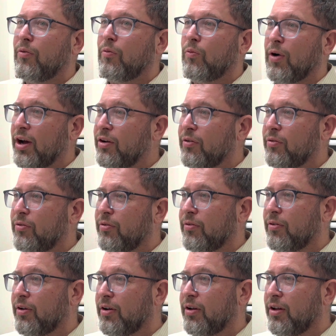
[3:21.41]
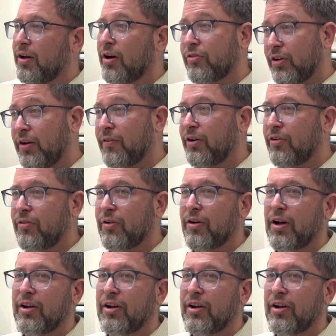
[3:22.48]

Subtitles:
Why don't, outside of Israel,